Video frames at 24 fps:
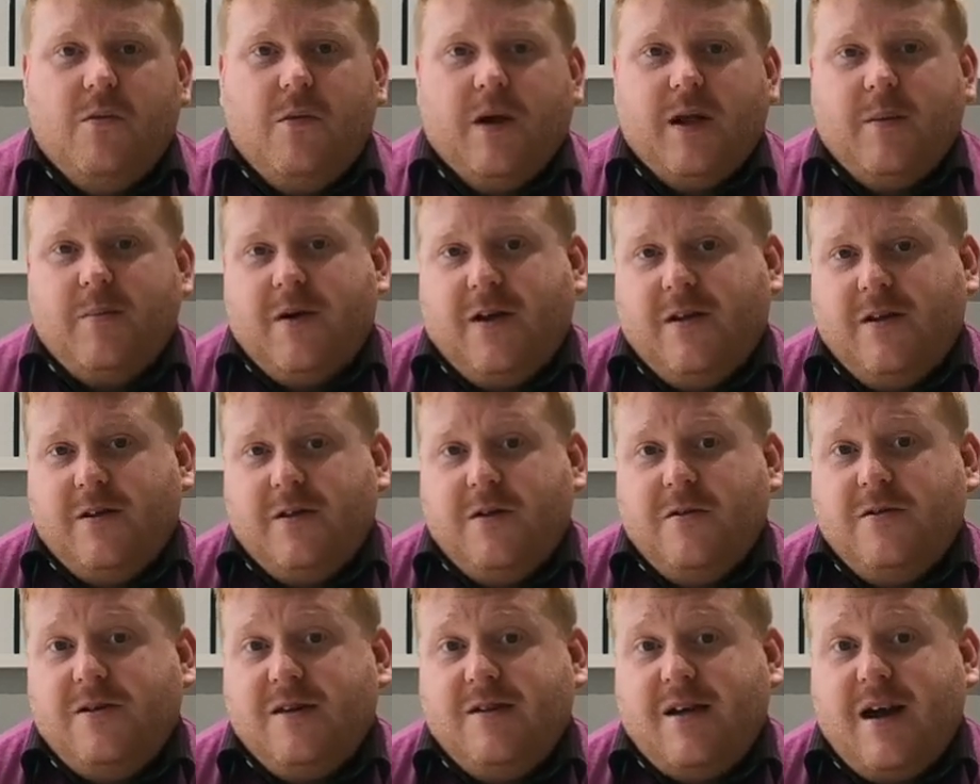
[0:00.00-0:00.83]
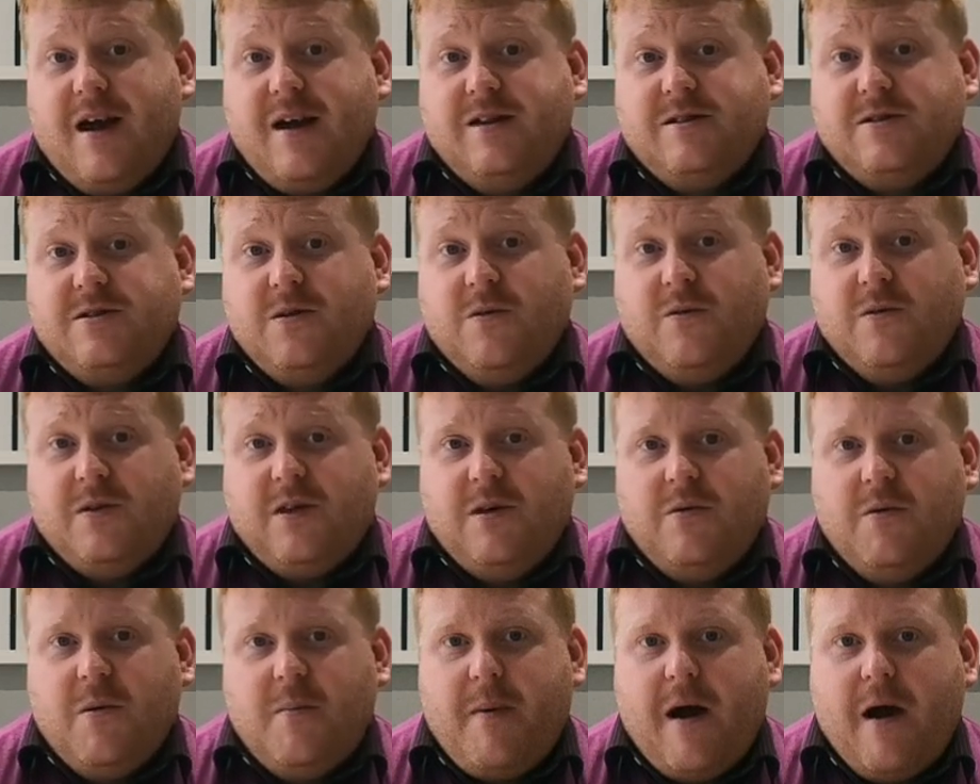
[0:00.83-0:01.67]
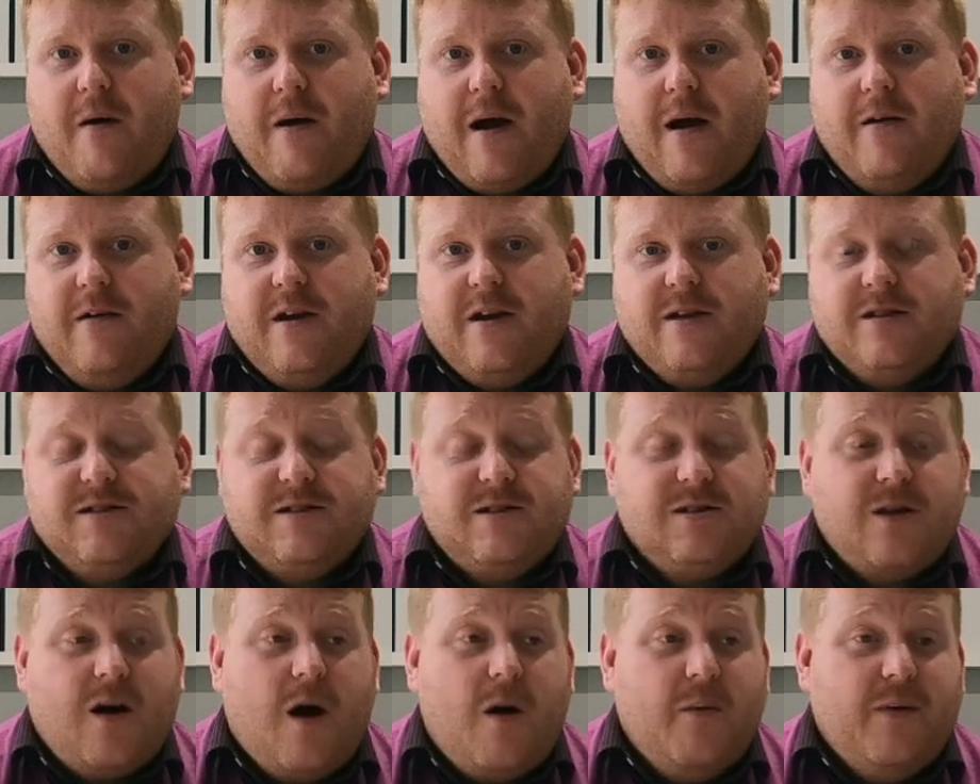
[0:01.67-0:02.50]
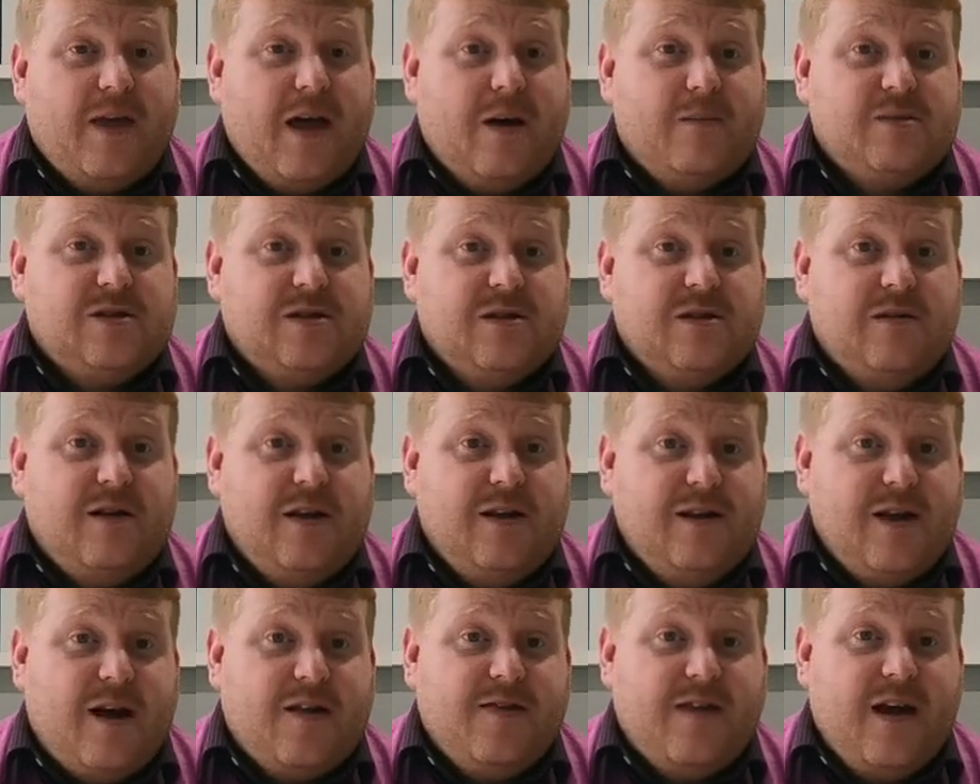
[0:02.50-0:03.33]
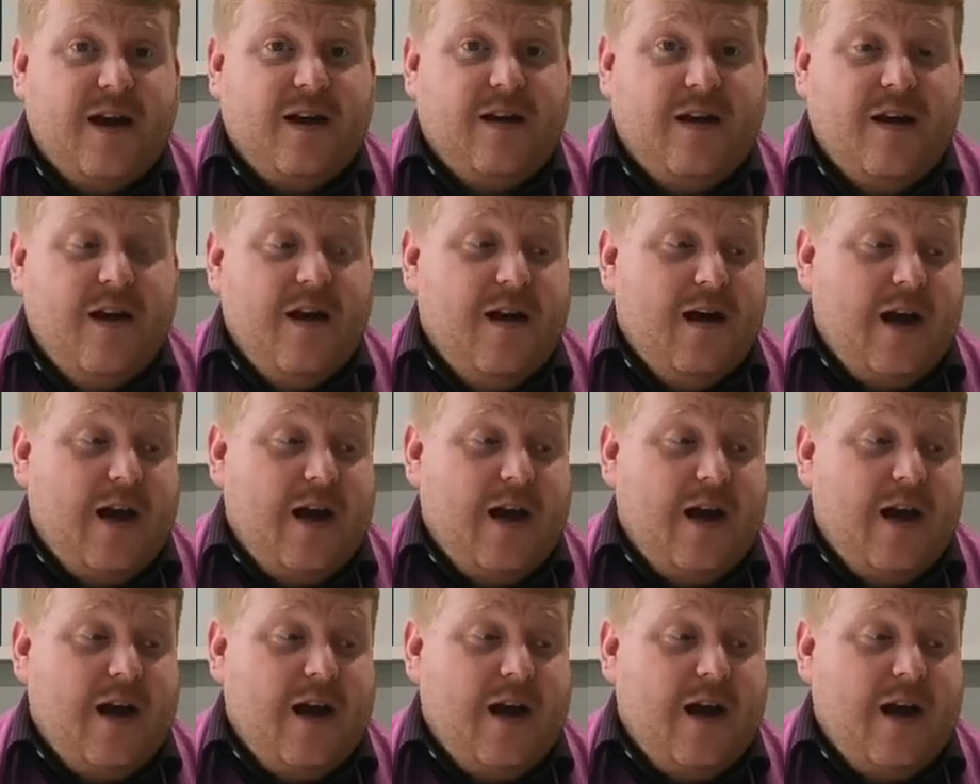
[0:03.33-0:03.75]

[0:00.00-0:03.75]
What I'm going to do today is talk to you about how you can start with absolutely nothing